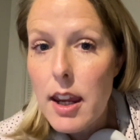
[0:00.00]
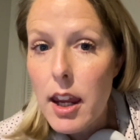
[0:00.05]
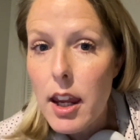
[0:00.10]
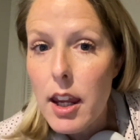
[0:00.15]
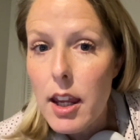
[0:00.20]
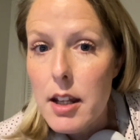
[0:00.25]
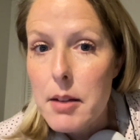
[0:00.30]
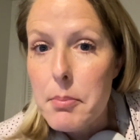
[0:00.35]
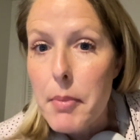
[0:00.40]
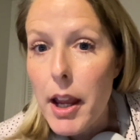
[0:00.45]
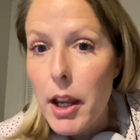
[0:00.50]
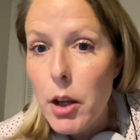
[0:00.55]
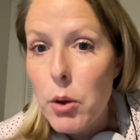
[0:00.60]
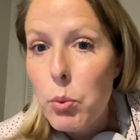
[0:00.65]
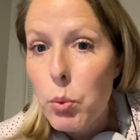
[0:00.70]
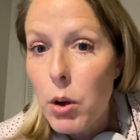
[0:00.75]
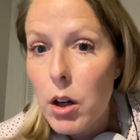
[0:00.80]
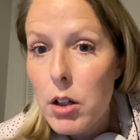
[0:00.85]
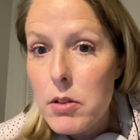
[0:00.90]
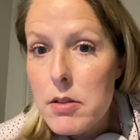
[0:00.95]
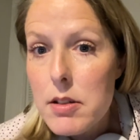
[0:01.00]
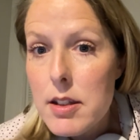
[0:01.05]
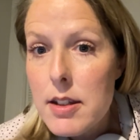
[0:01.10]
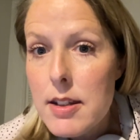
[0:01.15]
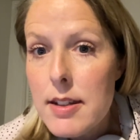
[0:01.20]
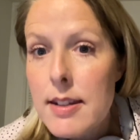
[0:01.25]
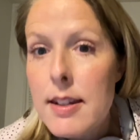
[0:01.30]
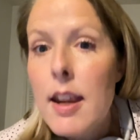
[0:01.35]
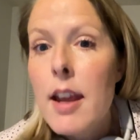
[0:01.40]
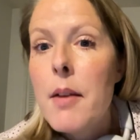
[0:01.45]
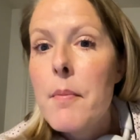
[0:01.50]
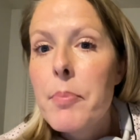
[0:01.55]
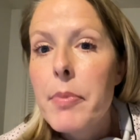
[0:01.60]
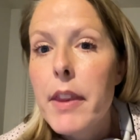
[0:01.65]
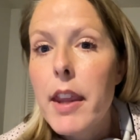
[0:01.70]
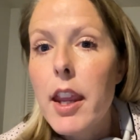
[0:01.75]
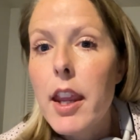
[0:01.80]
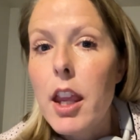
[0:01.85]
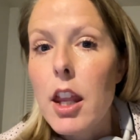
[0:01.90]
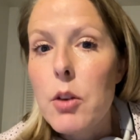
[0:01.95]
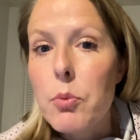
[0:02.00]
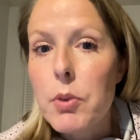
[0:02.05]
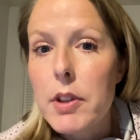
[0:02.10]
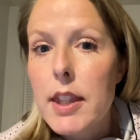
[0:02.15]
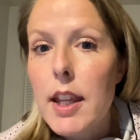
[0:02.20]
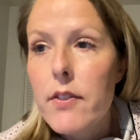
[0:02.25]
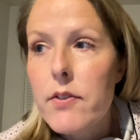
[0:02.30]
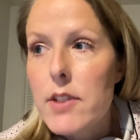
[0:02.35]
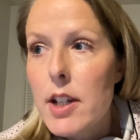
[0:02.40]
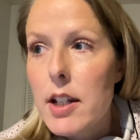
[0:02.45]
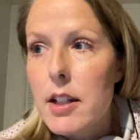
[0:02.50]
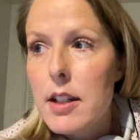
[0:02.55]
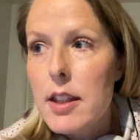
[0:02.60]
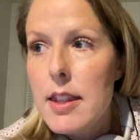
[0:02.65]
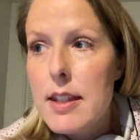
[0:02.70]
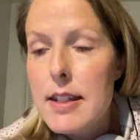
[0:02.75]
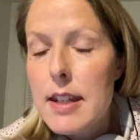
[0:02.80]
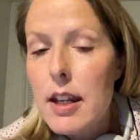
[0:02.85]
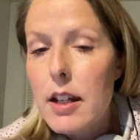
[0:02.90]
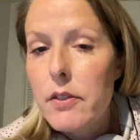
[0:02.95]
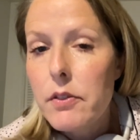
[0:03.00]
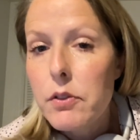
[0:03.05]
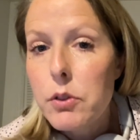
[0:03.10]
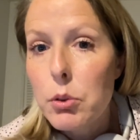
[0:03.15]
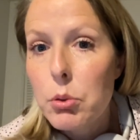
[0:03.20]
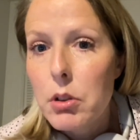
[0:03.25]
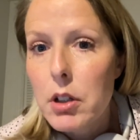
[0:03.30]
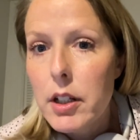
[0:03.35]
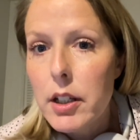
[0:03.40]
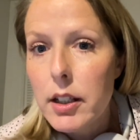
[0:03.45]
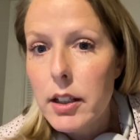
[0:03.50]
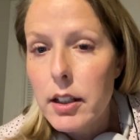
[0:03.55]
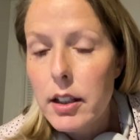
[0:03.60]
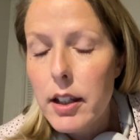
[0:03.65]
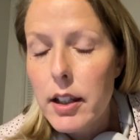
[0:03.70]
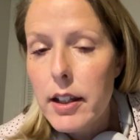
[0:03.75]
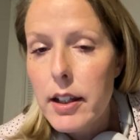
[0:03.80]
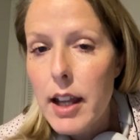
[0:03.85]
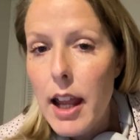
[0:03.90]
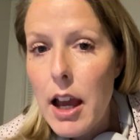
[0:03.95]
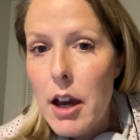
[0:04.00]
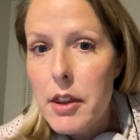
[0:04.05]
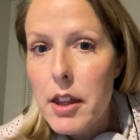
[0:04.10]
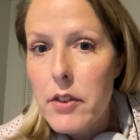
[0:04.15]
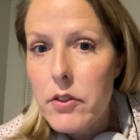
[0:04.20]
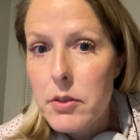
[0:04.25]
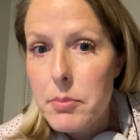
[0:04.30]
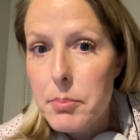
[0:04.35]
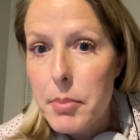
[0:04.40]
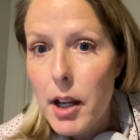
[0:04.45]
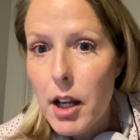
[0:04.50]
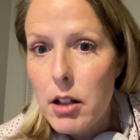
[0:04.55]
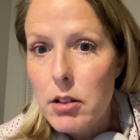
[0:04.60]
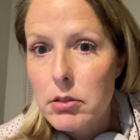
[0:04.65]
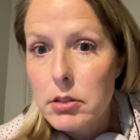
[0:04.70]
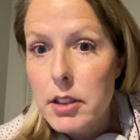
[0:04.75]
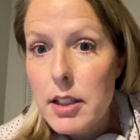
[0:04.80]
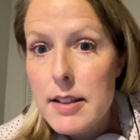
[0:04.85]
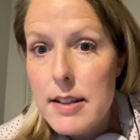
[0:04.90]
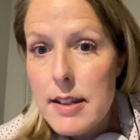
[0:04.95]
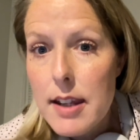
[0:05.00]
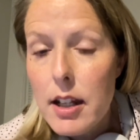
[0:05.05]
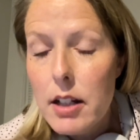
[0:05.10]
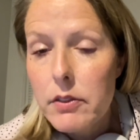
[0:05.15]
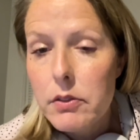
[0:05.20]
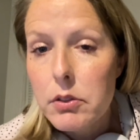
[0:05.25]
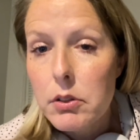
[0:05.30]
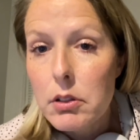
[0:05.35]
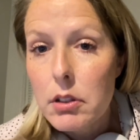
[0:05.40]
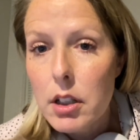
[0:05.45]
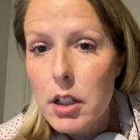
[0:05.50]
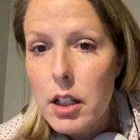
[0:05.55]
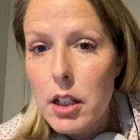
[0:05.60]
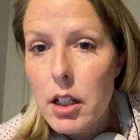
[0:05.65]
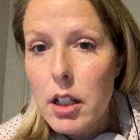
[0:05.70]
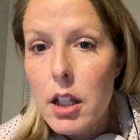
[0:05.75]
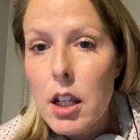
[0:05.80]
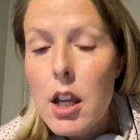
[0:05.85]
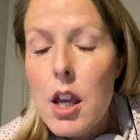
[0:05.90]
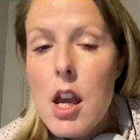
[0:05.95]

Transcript: and Mike Waltz and what they've done to the state of Florida and how they've imperiled the state of Florida.